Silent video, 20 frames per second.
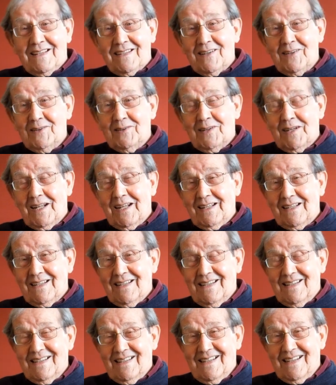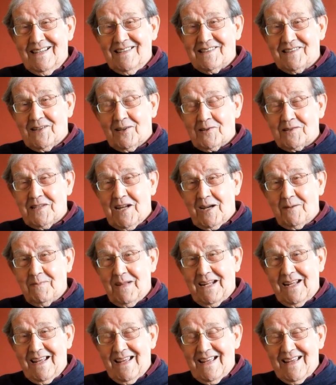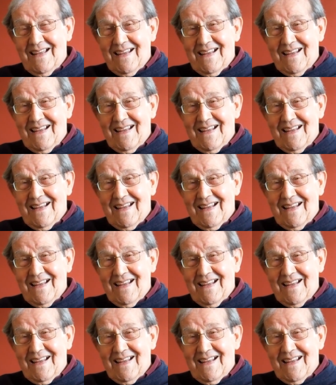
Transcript: and hurling insults at me.